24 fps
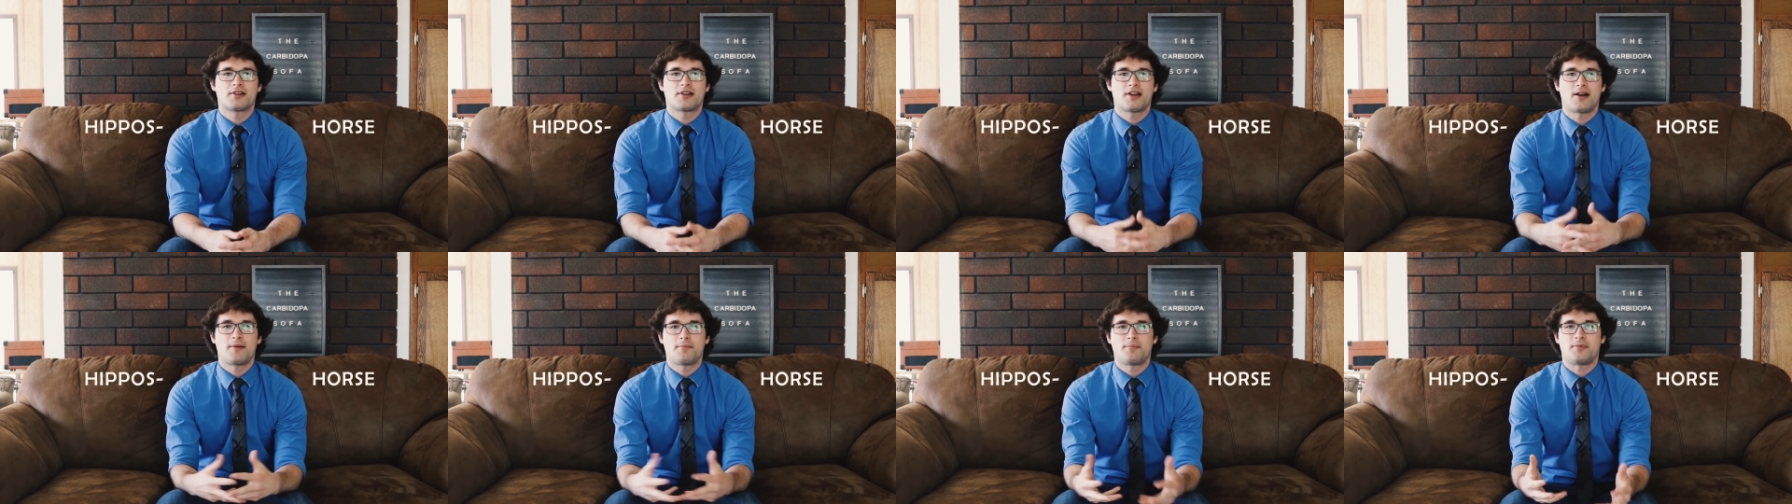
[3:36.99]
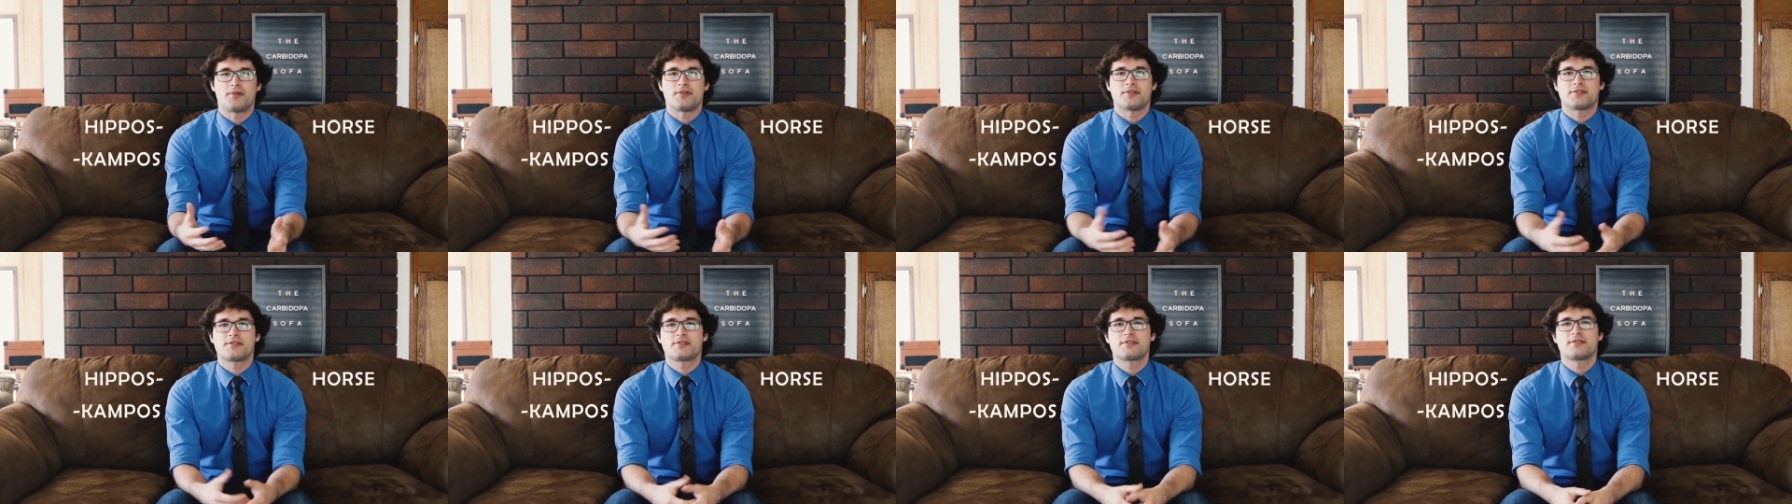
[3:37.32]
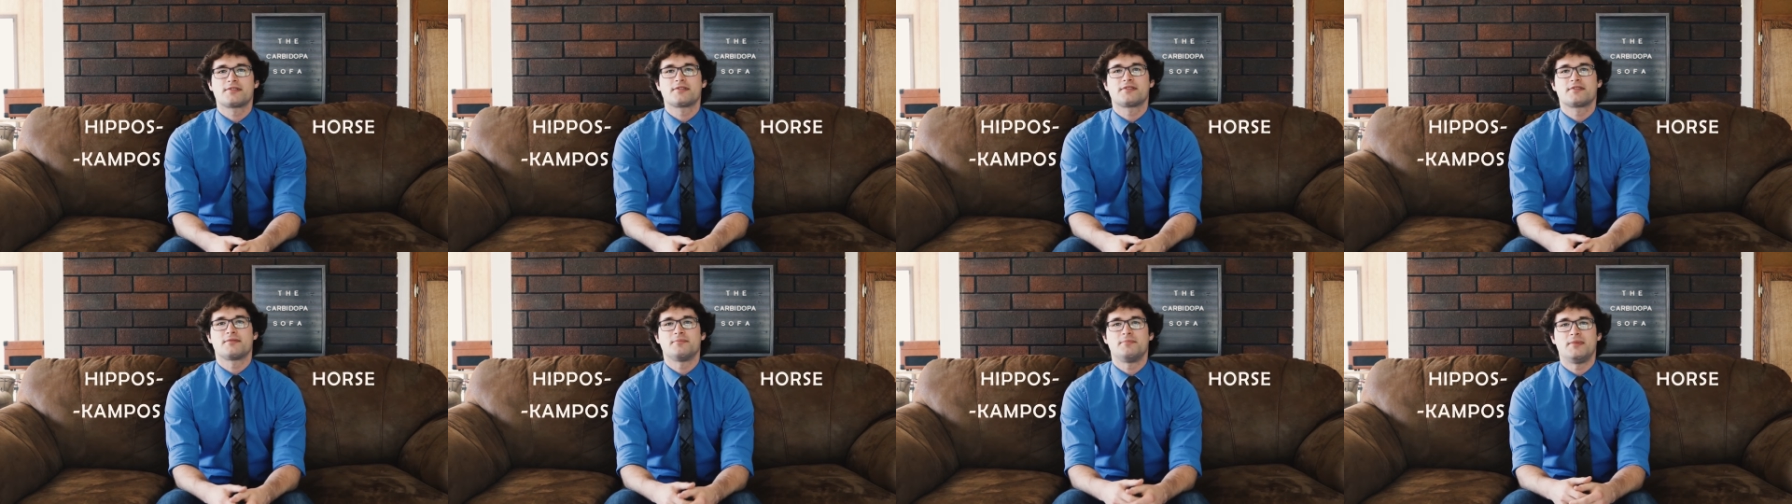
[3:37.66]

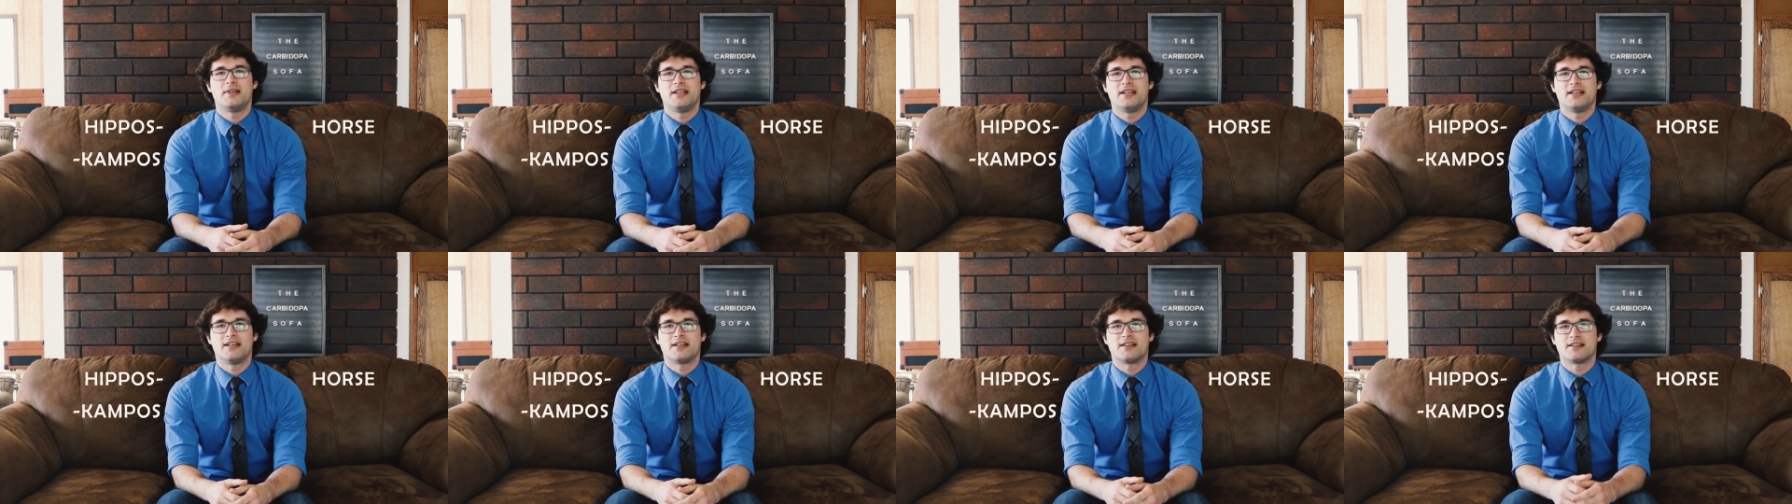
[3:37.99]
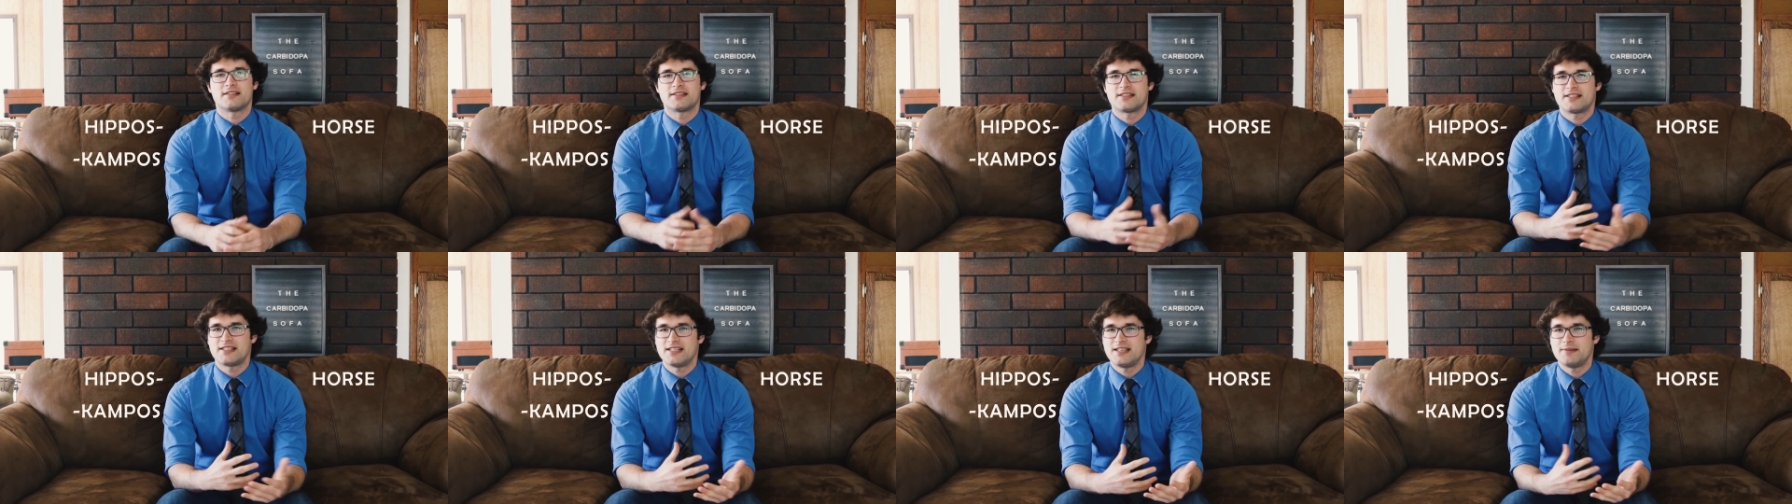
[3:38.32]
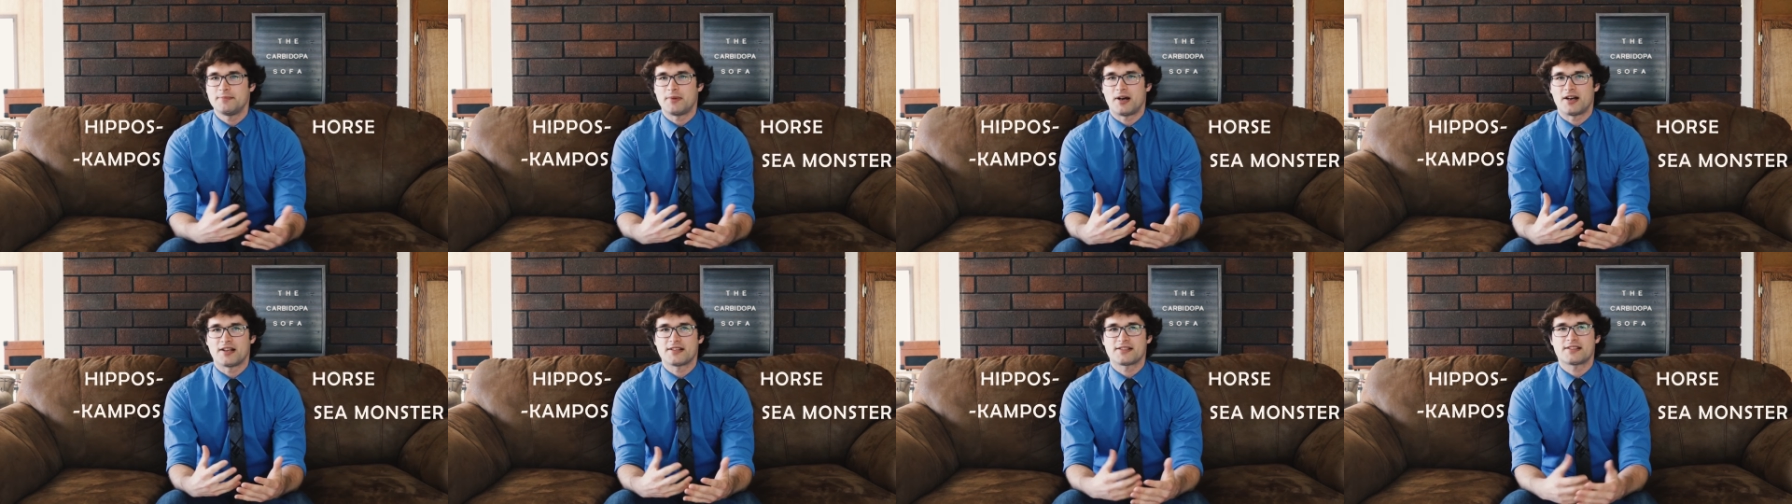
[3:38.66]
campos, meaning sea
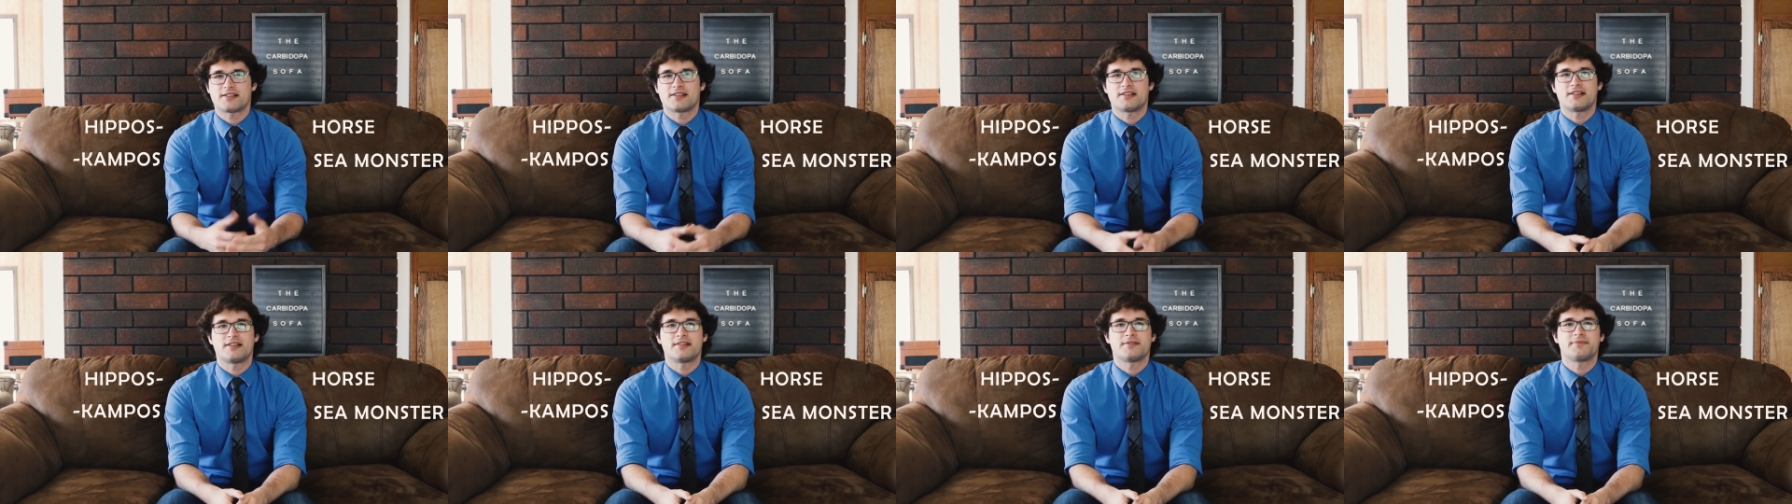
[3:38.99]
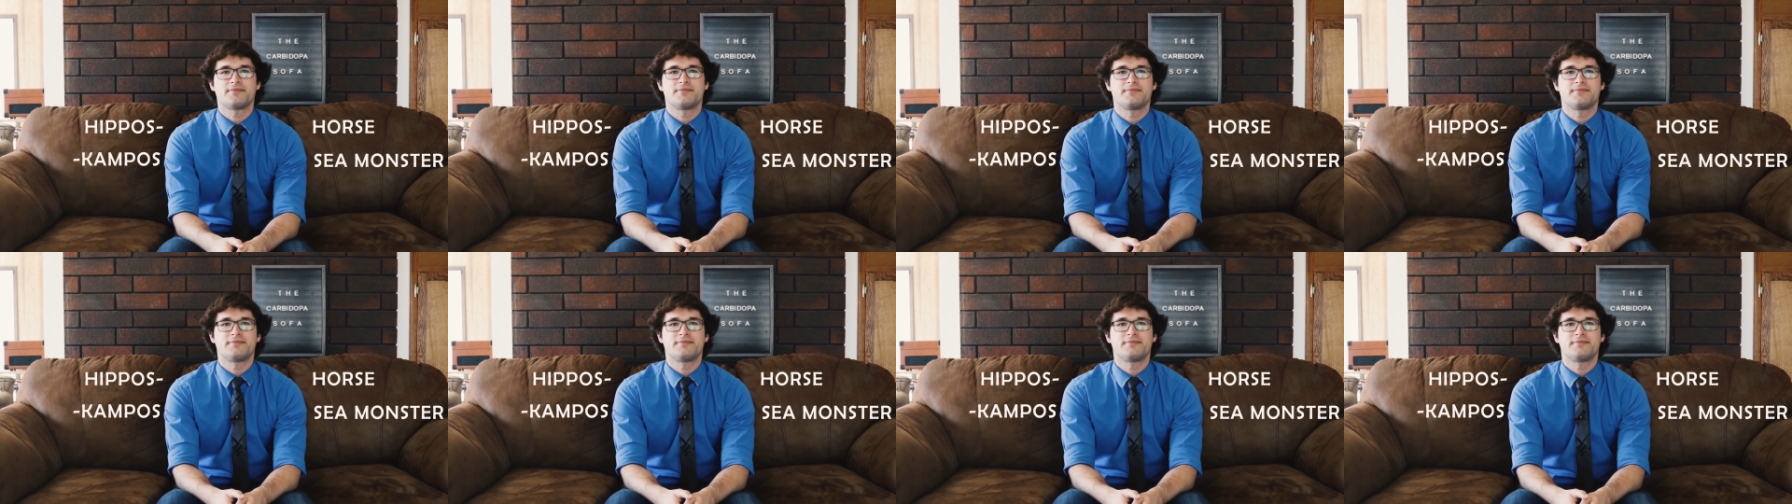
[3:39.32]
monster.